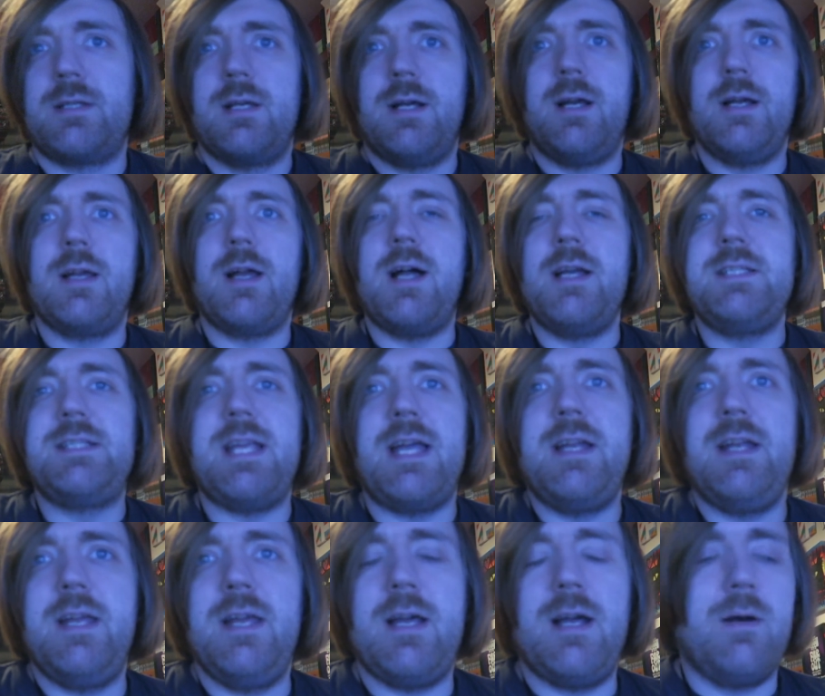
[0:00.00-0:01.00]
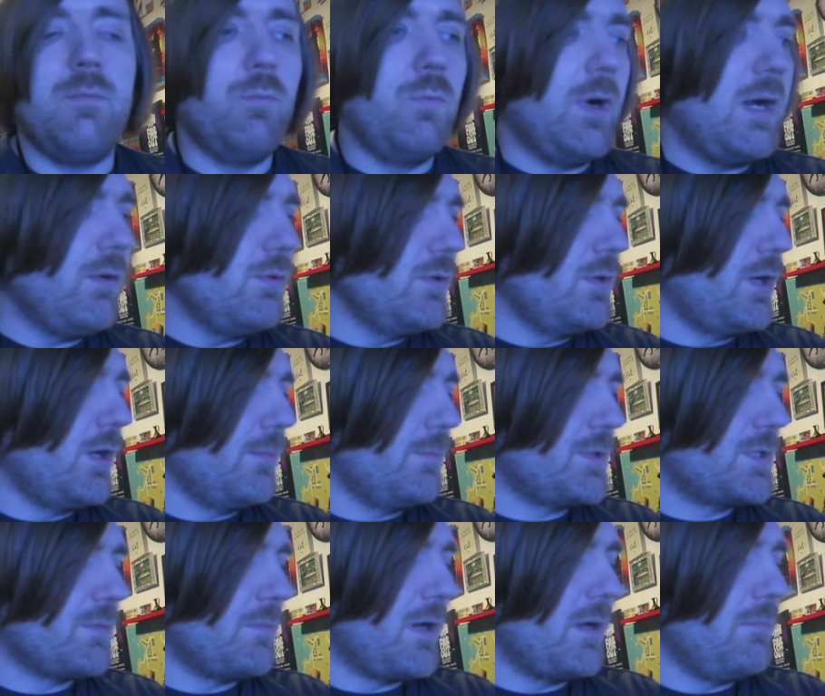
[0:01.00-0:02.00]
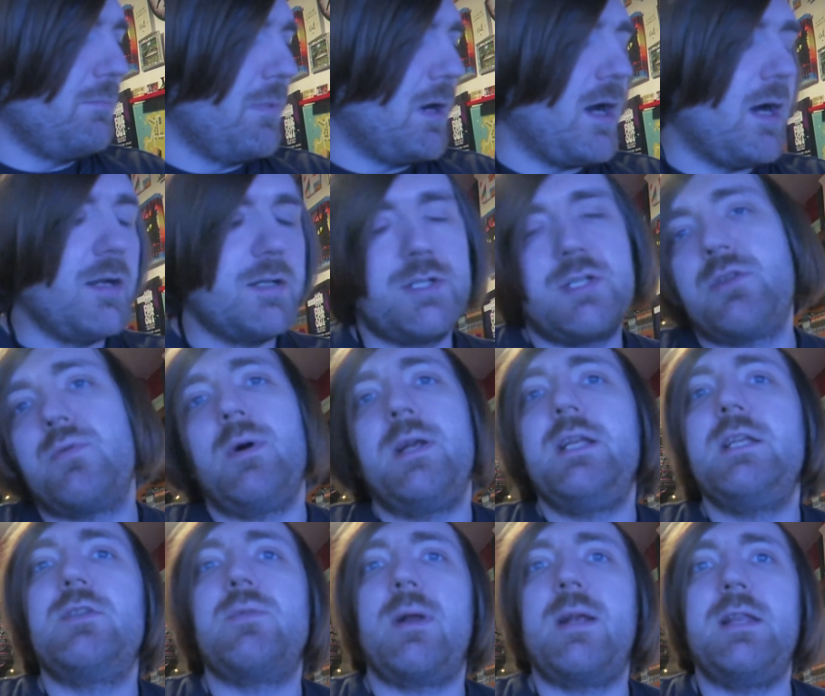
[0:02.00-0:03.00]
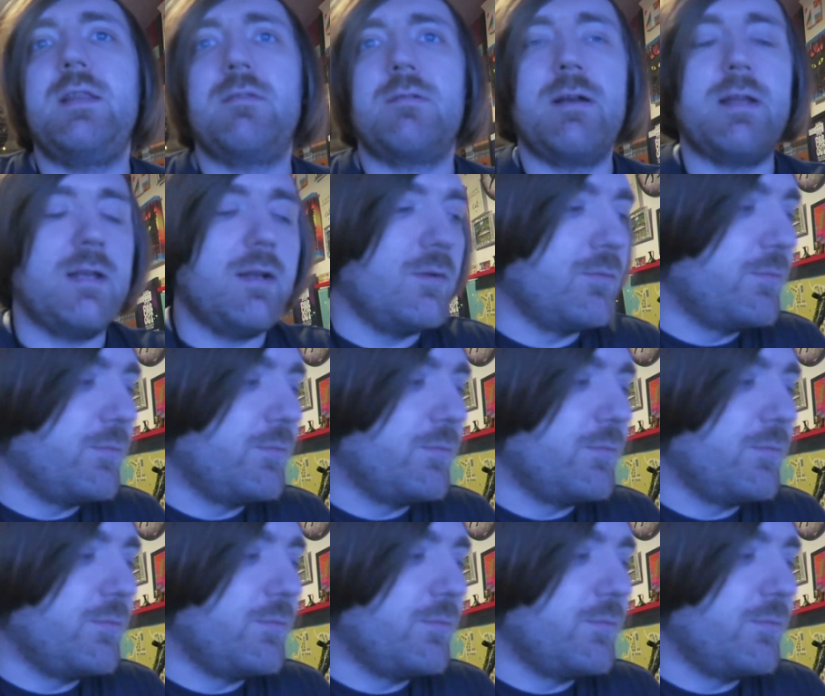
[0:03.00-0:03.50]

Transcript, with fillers: Hi guys, Dane here and welcome to my March 2023